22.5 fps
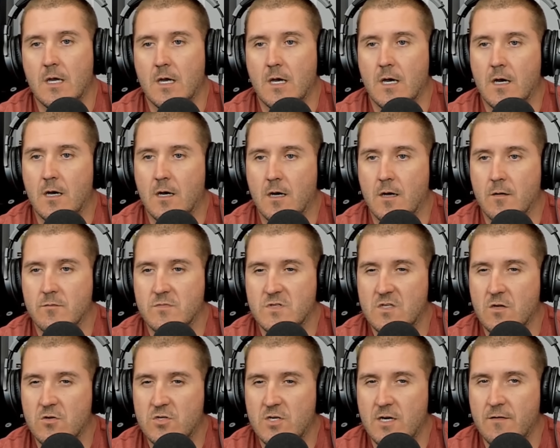Um,
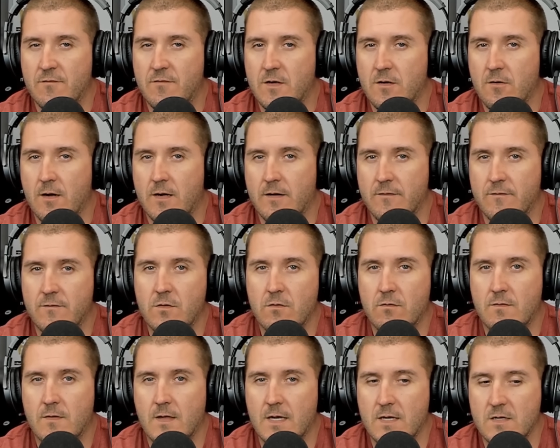still trying to figure out a
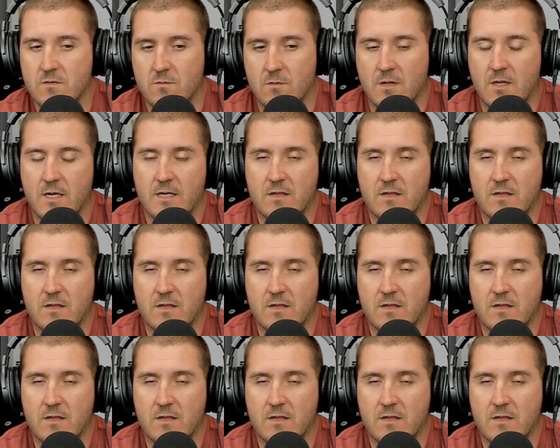few things with